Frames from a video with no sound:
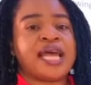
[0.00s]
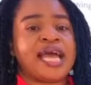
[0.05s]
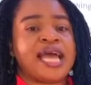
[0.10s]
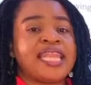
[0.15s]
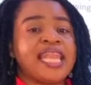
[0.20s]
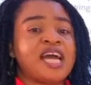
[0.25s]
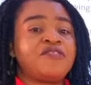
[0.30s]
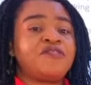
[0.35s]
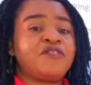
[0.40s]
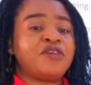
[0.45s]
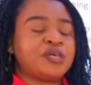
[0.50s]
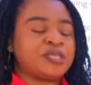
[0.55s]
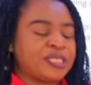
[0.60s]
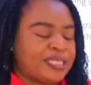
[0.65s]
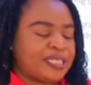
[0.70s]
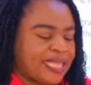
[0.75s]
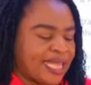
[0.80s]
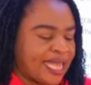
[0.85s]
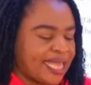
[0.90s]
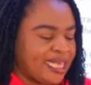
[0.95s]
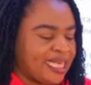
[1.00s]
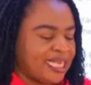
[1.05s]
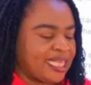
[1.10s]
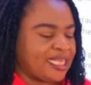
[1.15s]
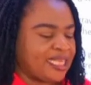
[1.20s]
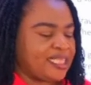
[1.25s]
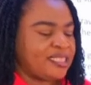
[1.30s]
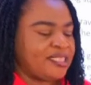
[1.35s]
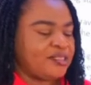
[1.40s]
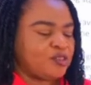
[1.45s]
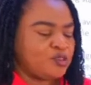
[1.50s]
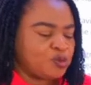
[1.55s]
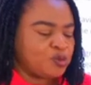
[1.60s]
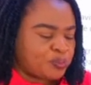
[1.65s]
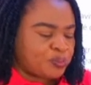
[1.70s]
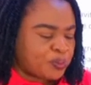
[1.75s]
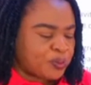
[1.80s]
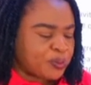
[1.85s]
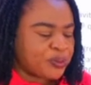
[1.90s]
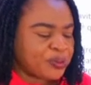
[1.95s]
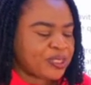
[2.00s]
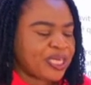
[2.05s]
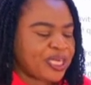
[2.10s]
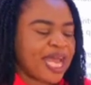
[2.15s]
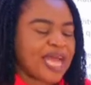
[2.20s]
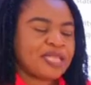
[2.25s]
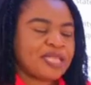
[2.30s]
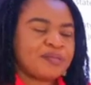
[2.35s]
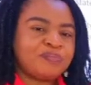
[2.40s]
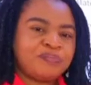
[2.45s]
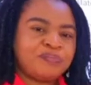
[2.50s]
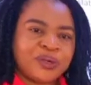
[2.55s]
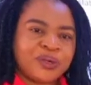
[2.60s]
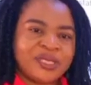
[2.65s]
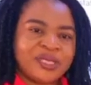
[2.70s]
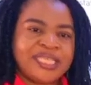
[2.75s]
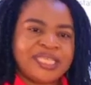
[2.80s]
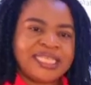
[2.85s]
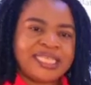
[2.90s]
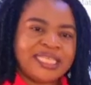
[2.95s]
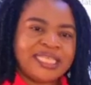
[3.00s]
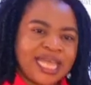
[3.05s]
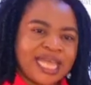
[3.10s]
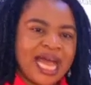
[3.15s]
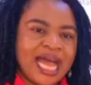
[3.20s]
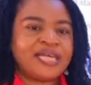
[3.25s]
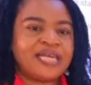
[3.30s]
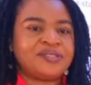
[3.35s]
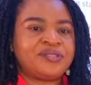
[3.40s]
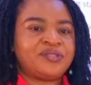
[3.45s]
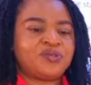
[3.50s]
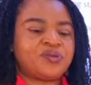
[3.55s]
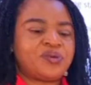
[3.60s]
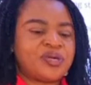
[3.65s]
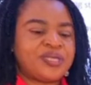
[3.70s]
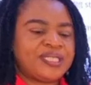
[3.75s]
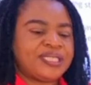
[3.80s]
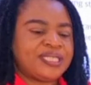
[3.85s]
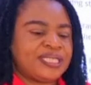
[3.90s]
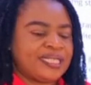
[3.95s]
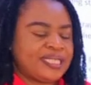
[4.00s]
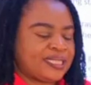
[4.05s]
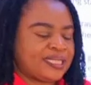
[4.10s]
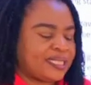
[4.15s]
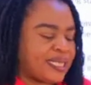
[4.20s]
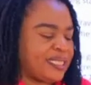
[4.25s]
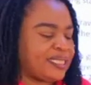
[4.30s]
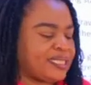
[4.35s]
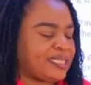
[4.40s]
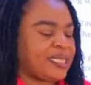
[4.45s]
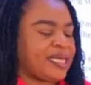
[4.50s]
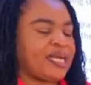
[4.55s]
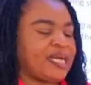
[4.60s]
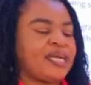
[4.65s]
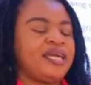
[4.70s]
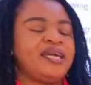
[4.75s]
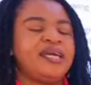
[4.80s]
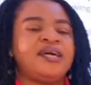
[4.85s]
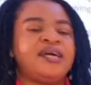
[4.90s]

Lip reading: And that force tending to pull that body down towards the center